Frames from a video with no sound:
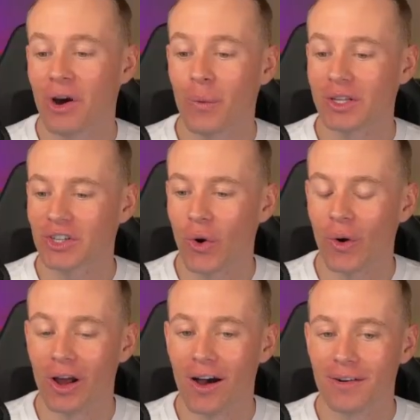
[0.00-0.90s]
what's
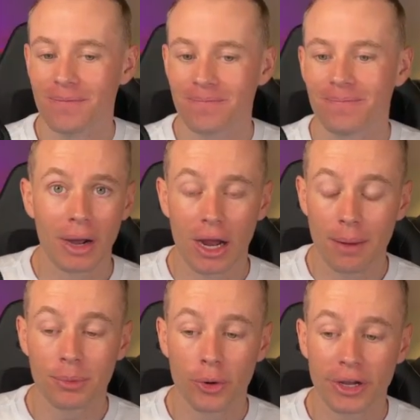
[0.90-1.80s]
going on. By
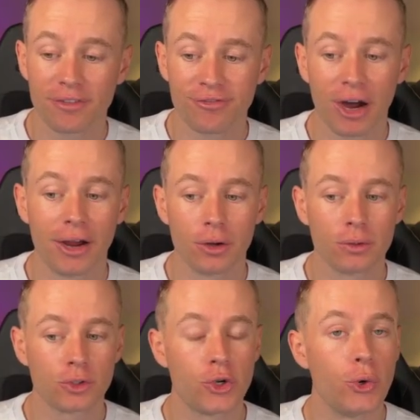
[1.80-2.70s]
uploading a
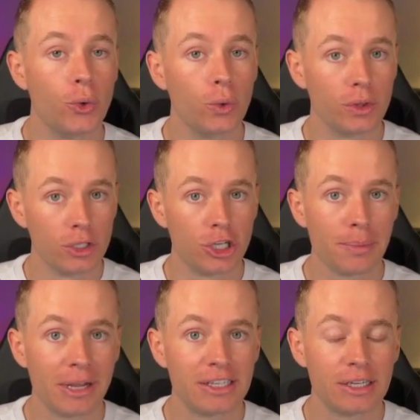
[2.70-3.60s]
file to the
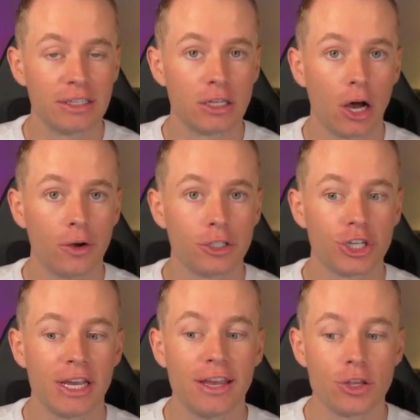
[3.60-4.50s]
GPT's
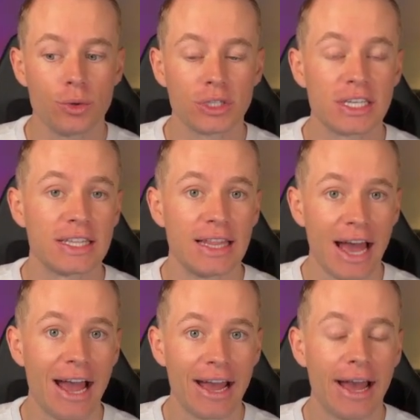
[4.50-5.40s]
knowledge, it uses
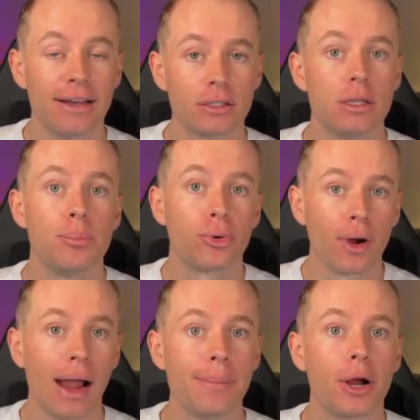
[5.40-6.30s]
that as the
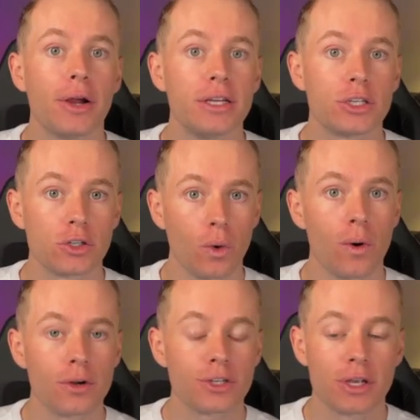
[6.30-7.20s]
primary
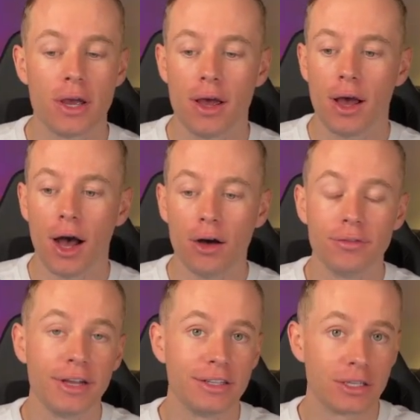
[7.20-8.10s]
source
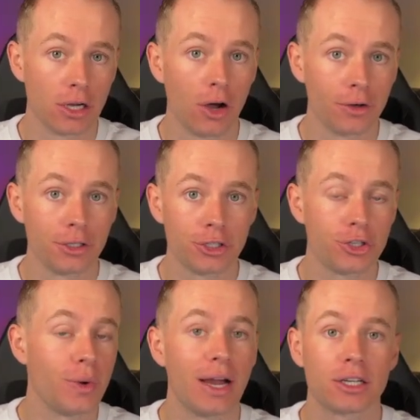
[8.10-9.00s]
of its knowledge
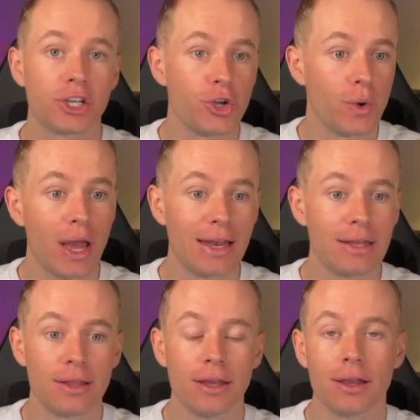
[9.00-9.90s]
to execute
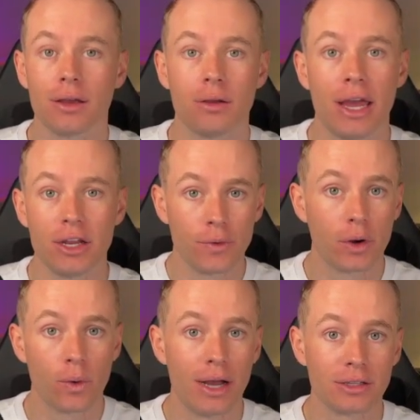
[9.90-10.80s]
any
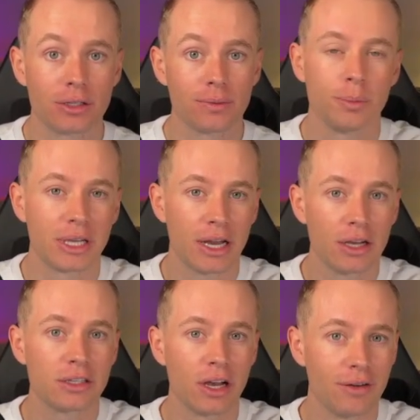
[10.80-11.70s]
request. So
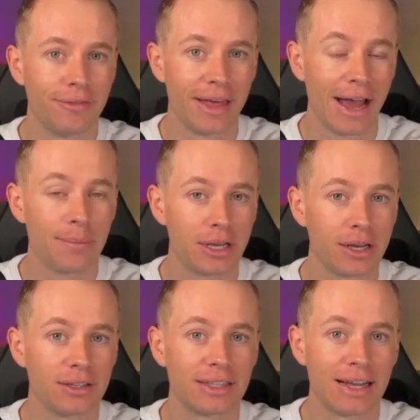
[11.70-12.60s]
because of that,
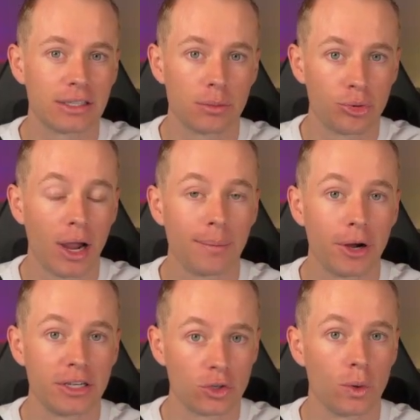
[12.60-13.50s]
because that's the
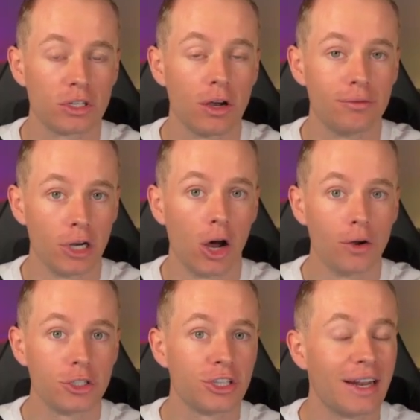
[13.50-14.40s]
primary source of
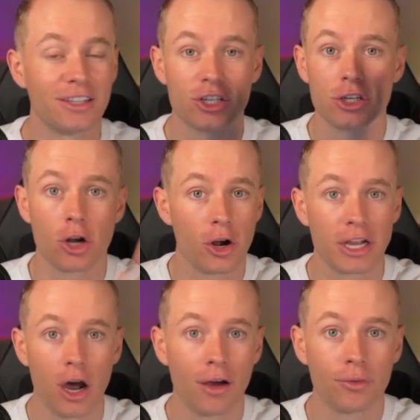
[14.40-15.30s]
knowledge that it's
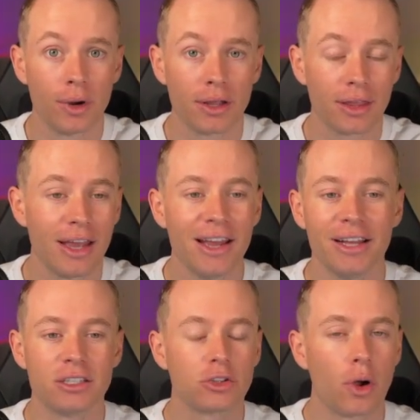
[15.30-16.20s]
starting off with,
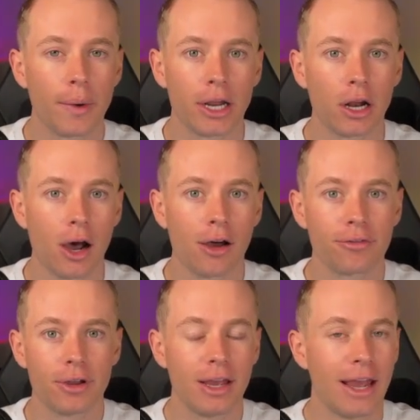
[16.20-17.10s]
it's throwing it
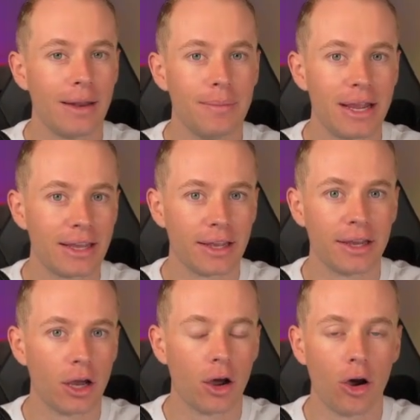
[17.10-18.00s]
off and making
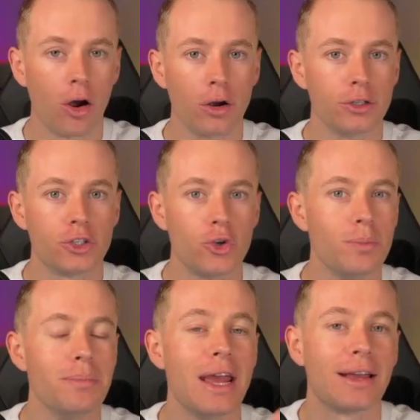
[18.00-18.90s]
it hard to
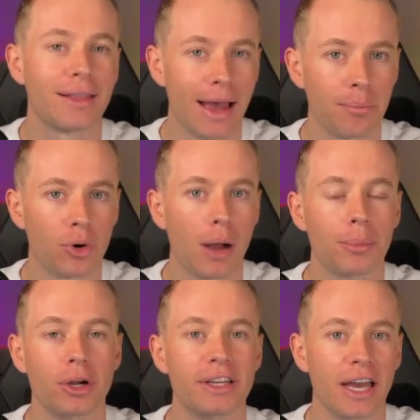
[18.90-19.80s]
make that
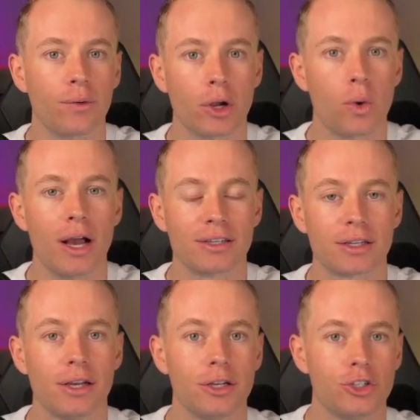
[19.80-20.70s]
proper GET
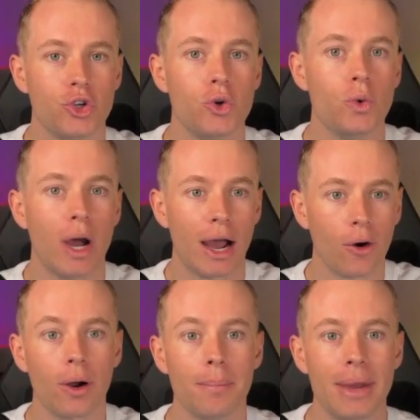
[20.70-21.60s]
request to our